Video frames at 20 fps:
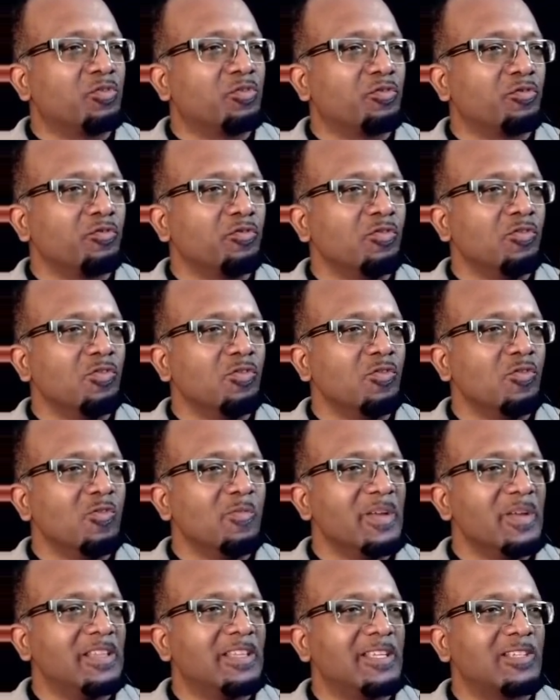through
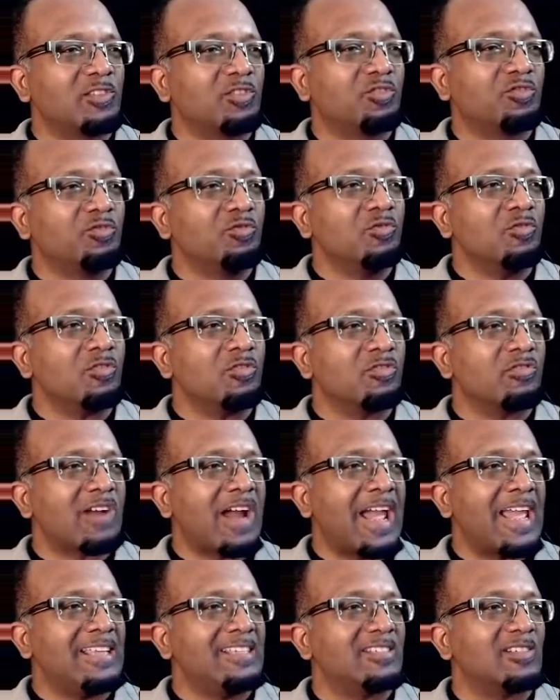whom it is through
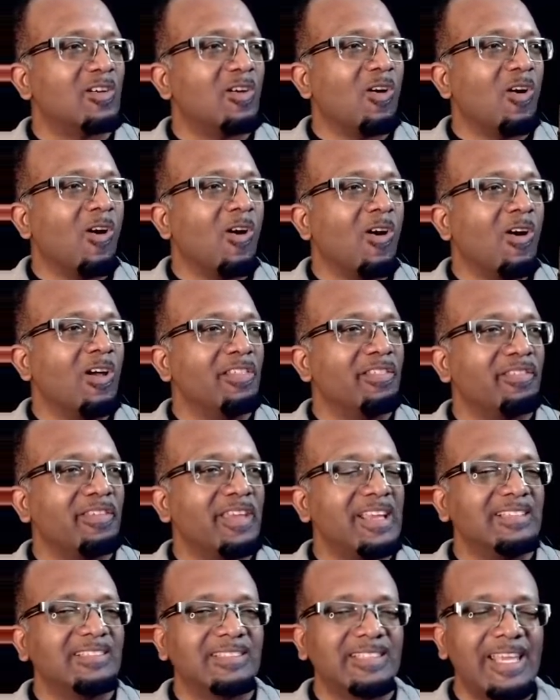Christ all
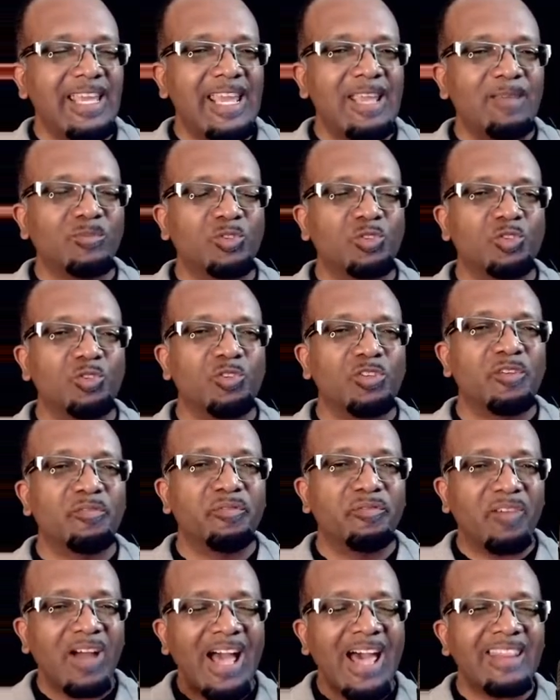things came. So
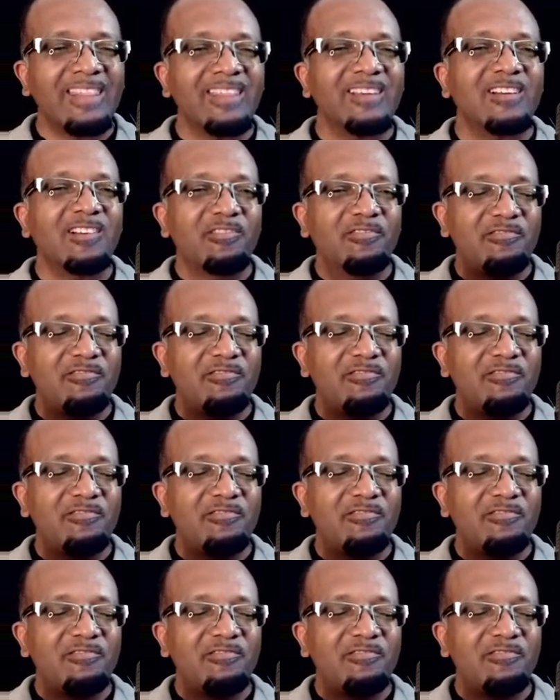the Father